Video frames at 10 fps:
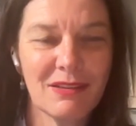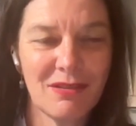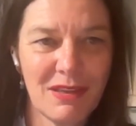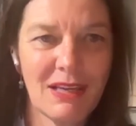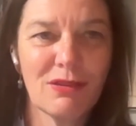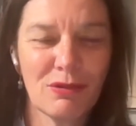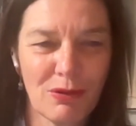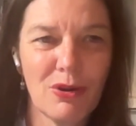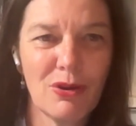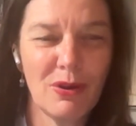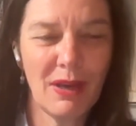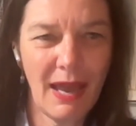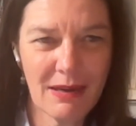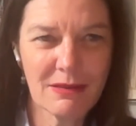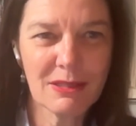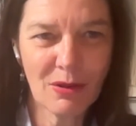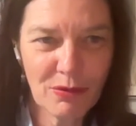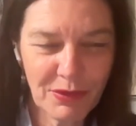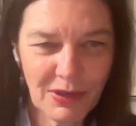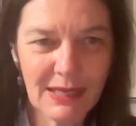to think through how to
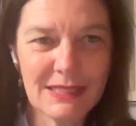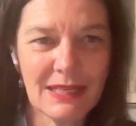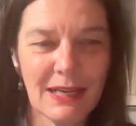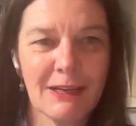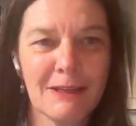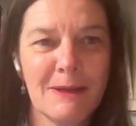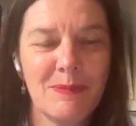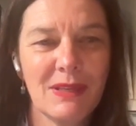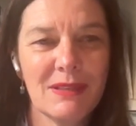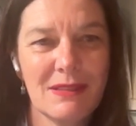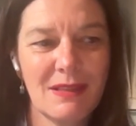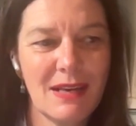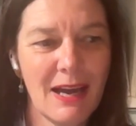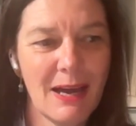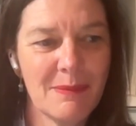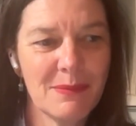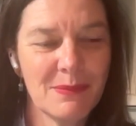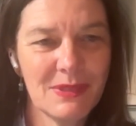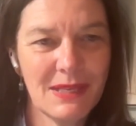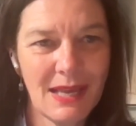solve the idea,
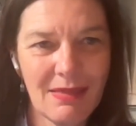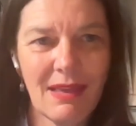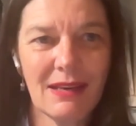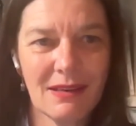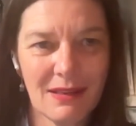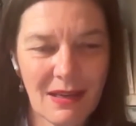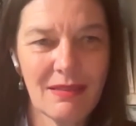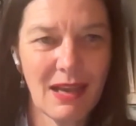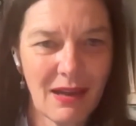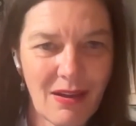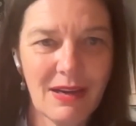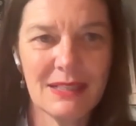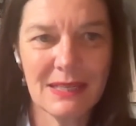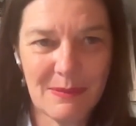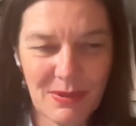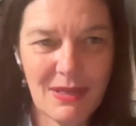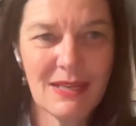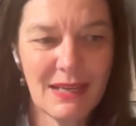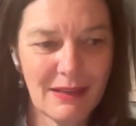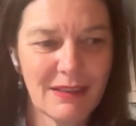to get that kind of deep
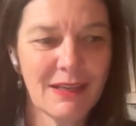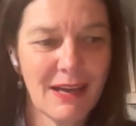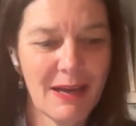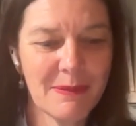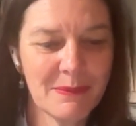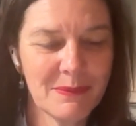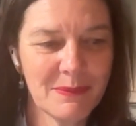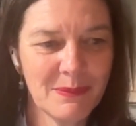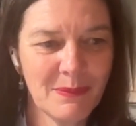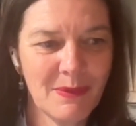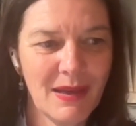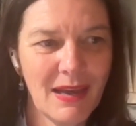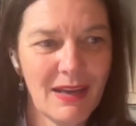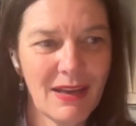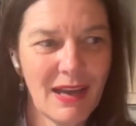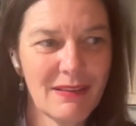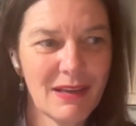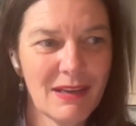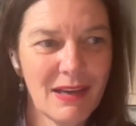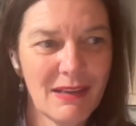thinking. And I
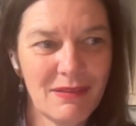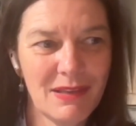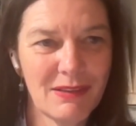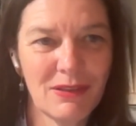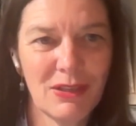think